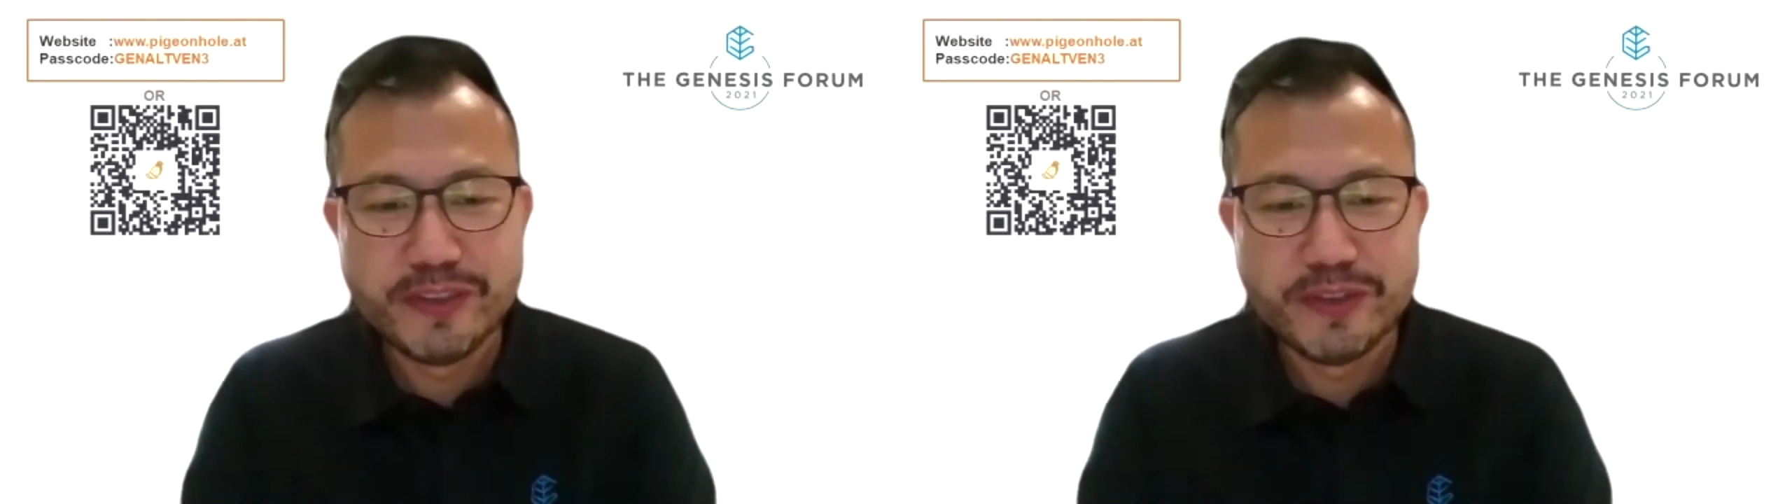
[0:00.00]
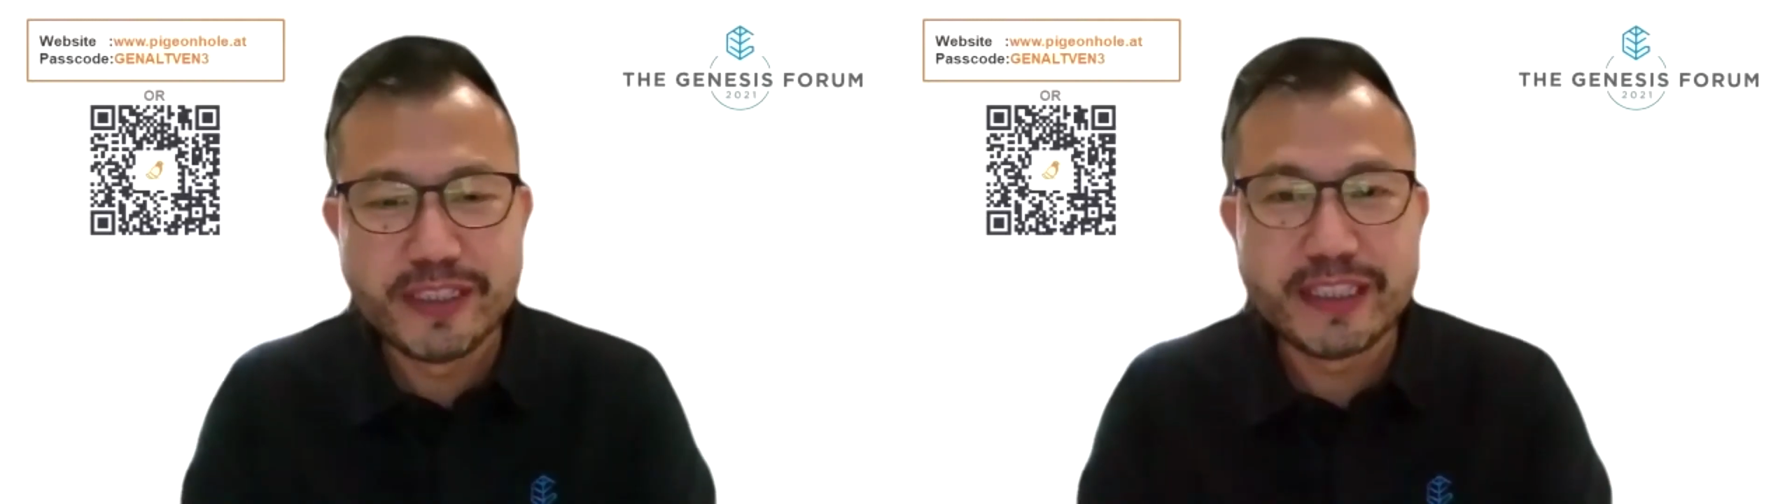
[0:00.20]

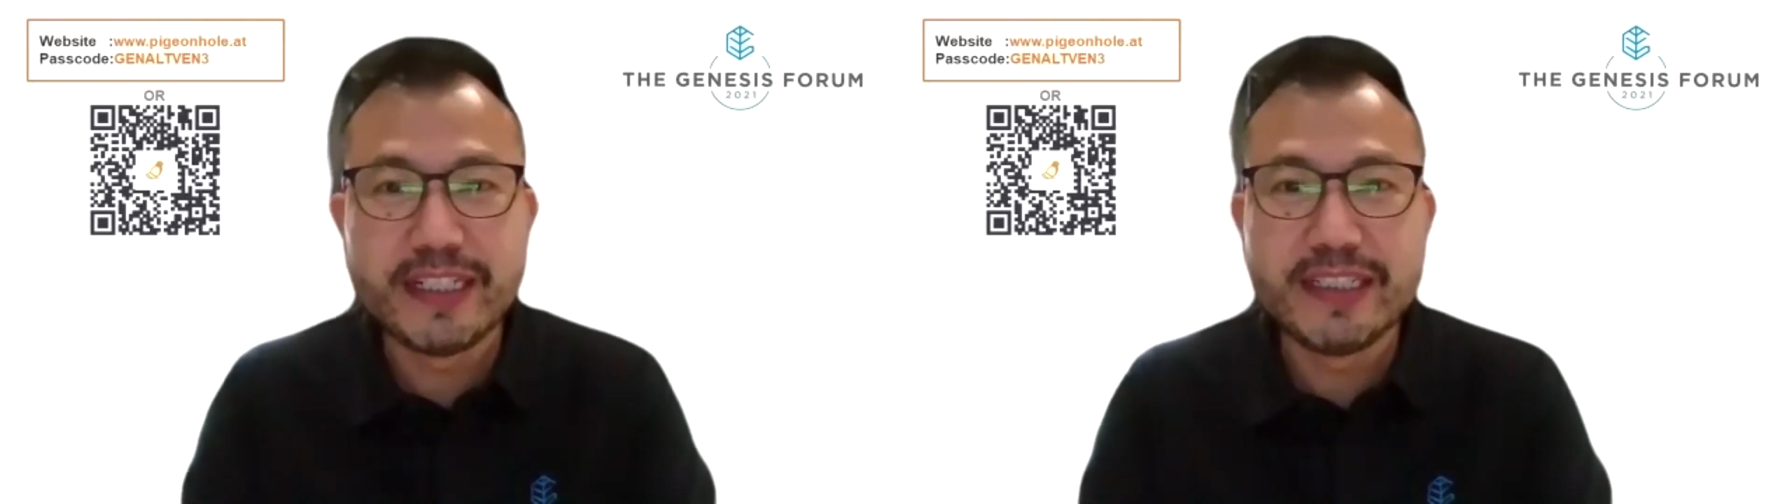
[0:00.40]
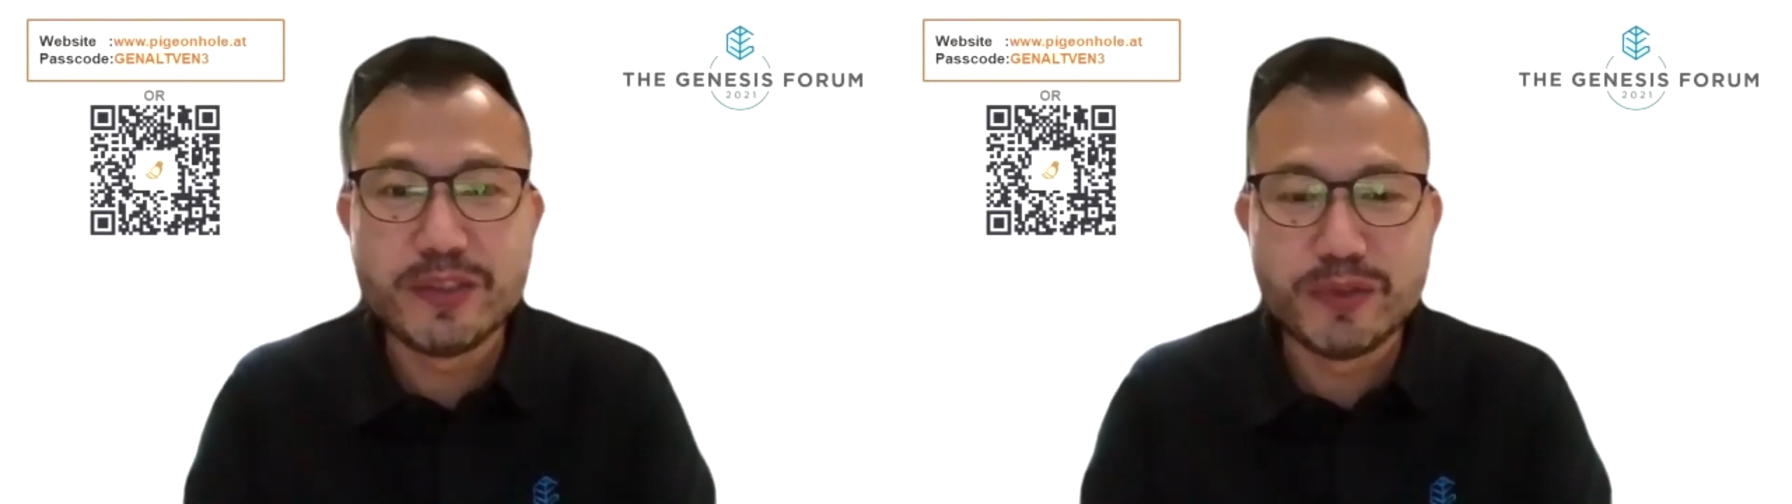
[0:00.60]
I
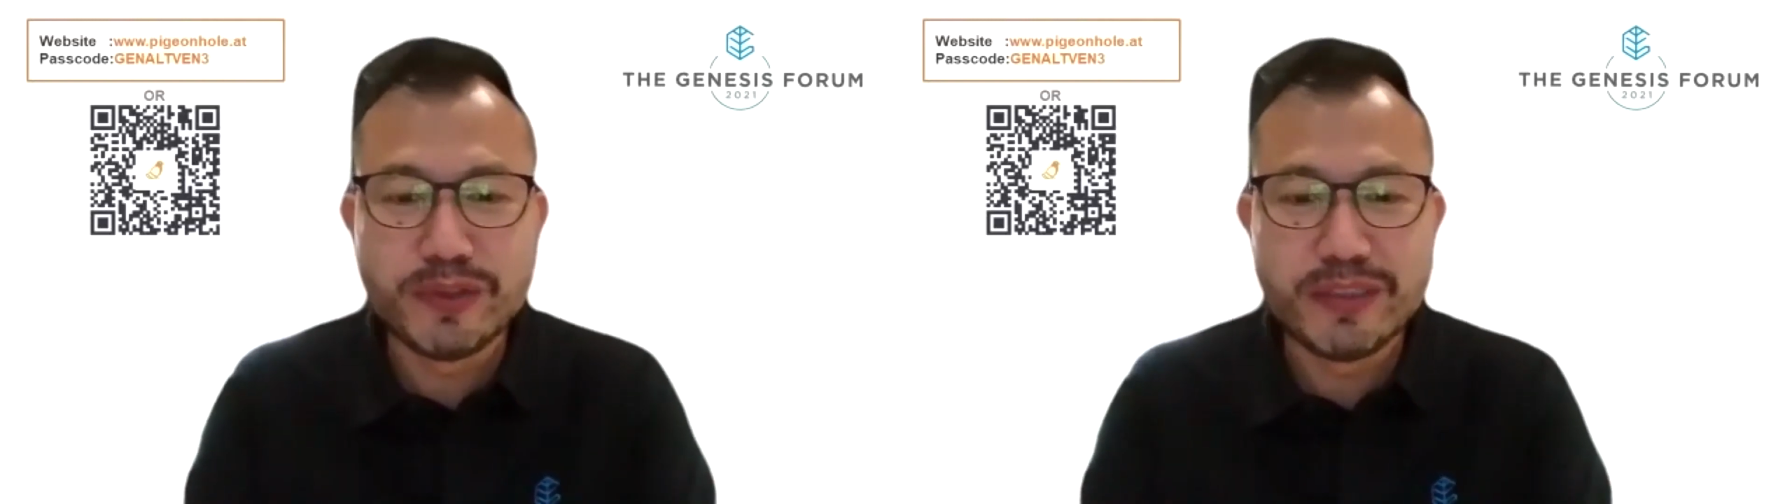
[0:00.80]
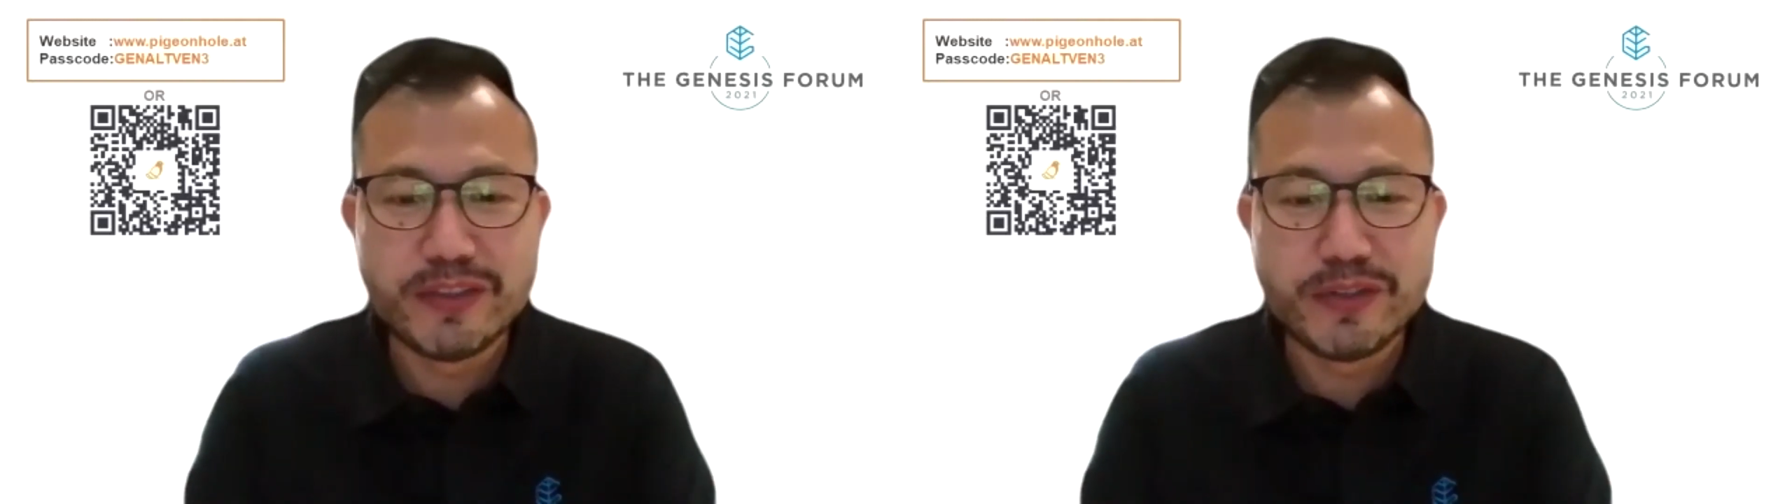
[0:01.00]
get
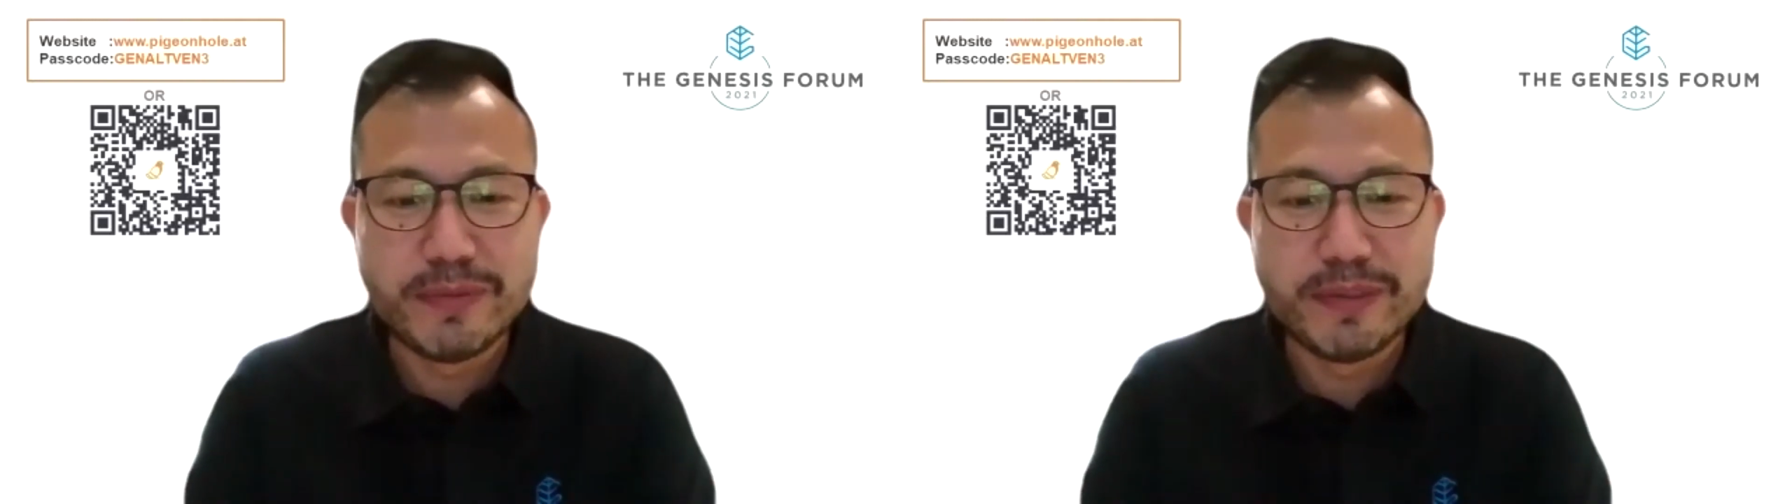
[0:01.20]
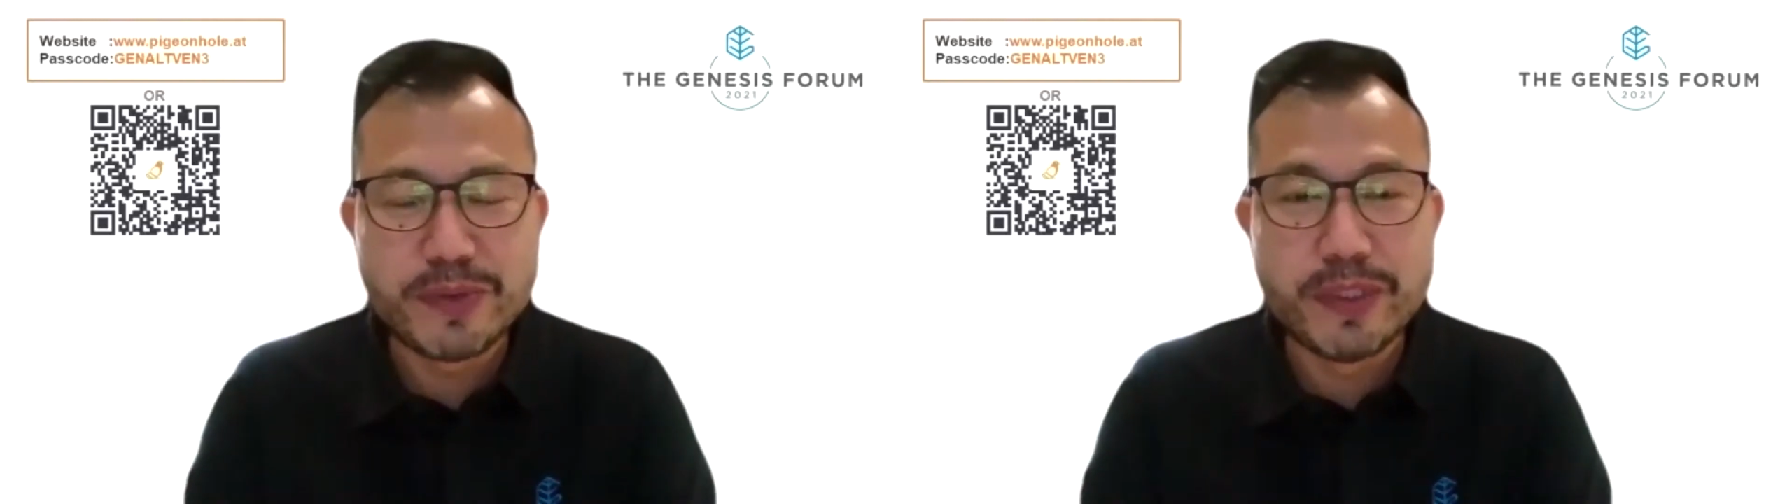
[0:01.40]
into
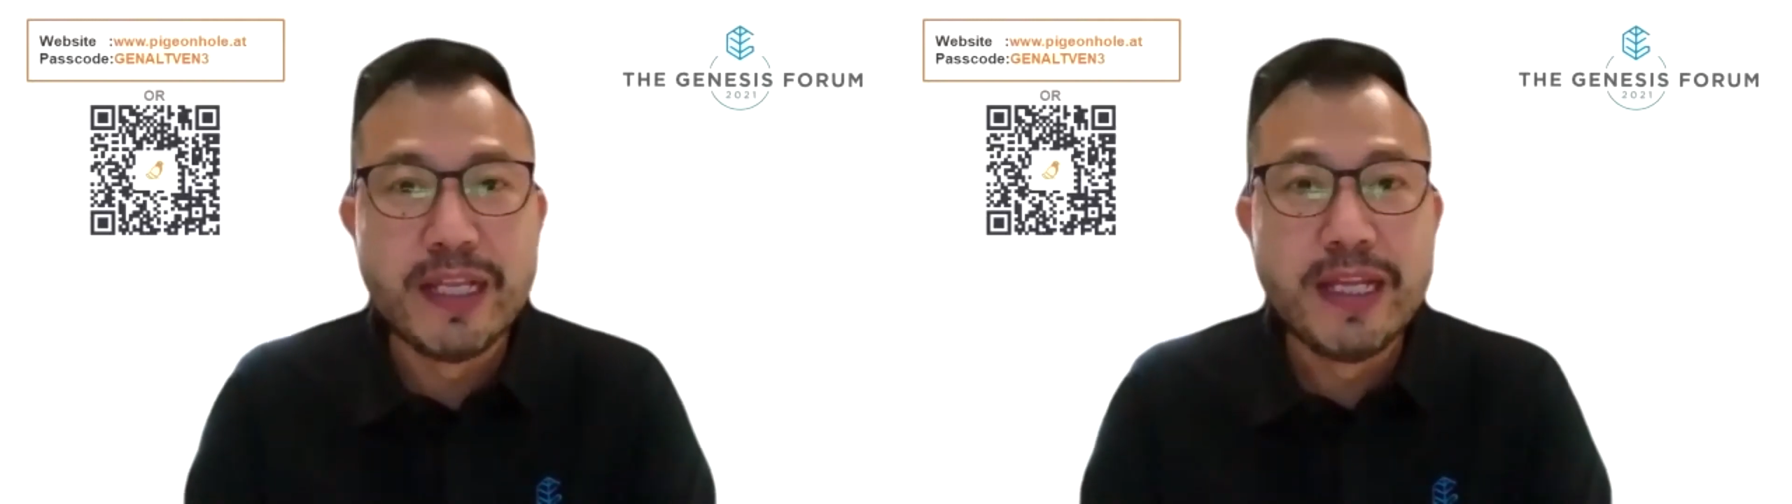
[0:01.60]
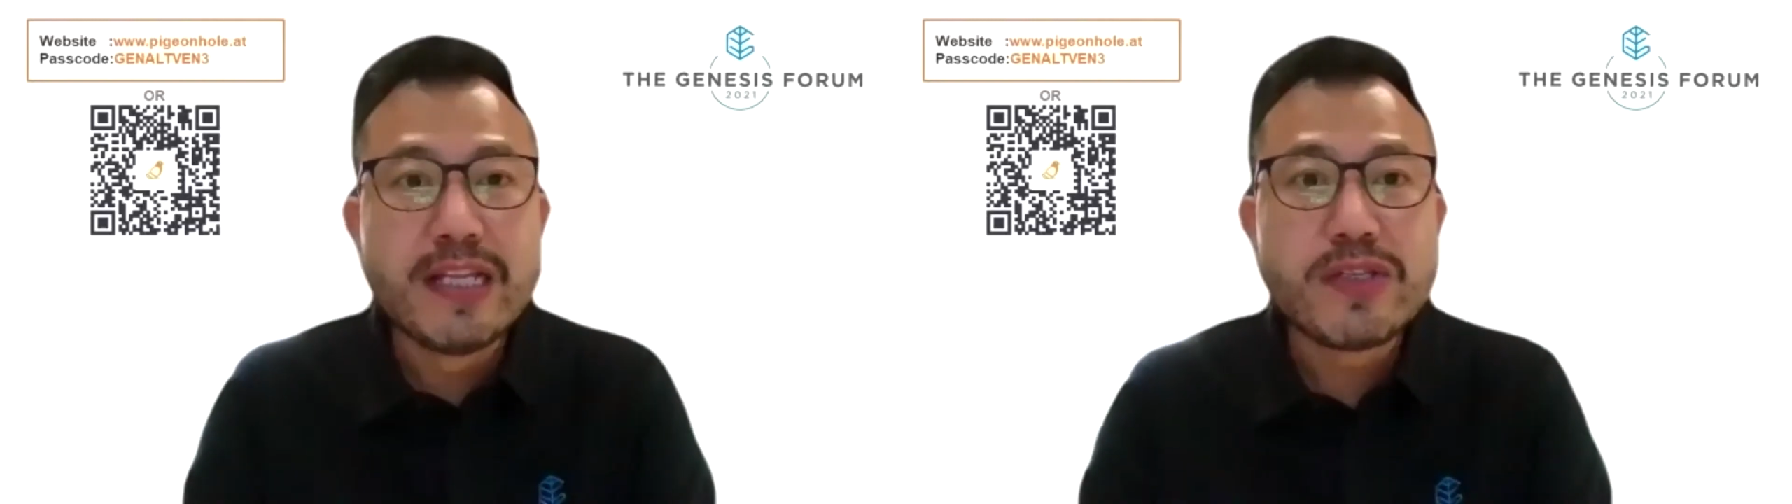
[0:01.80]
trouble as well.